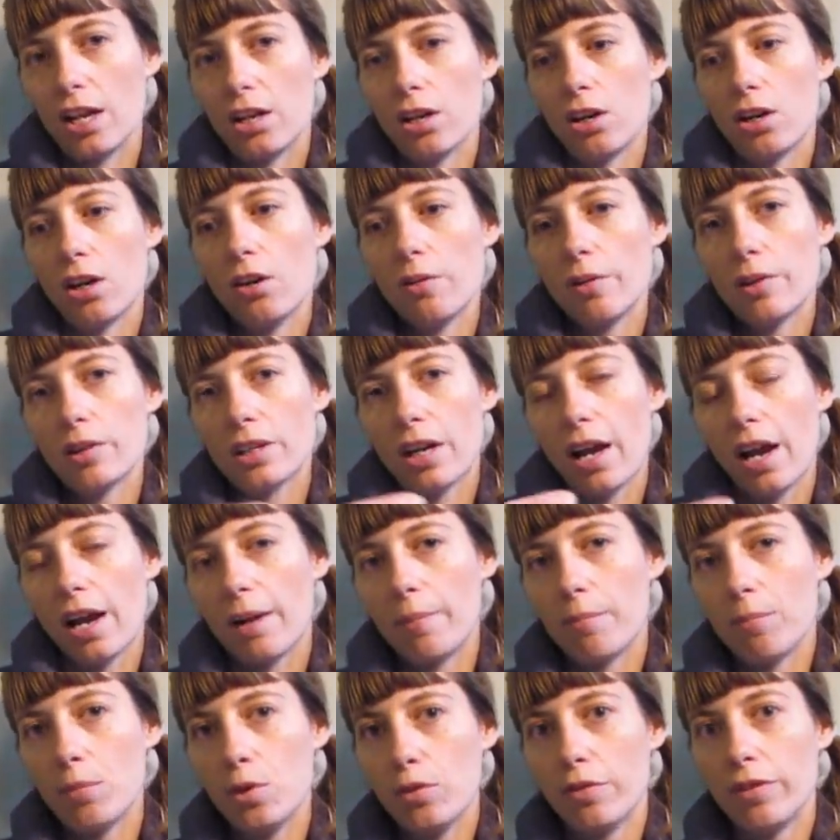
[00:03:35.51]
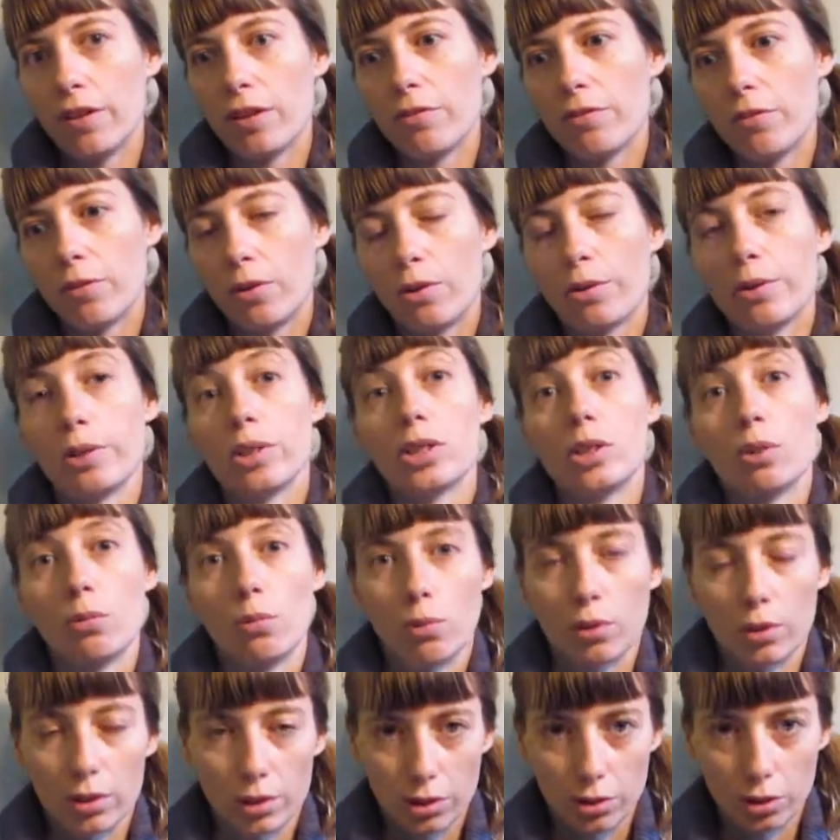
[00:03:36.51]
You're always kind of moving forward
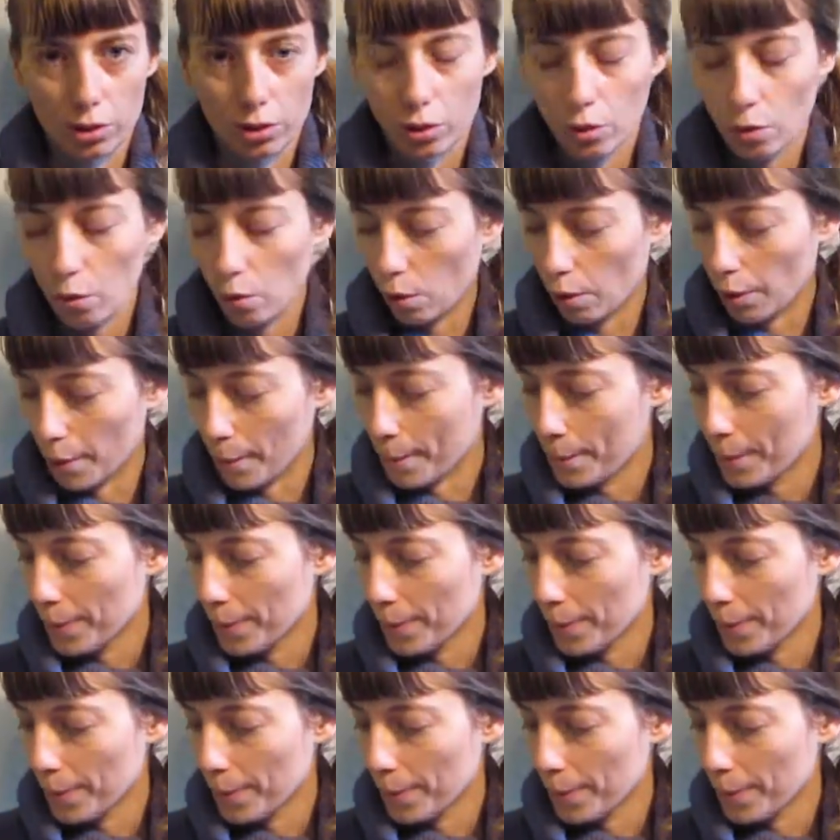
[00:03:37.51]
towards your goal.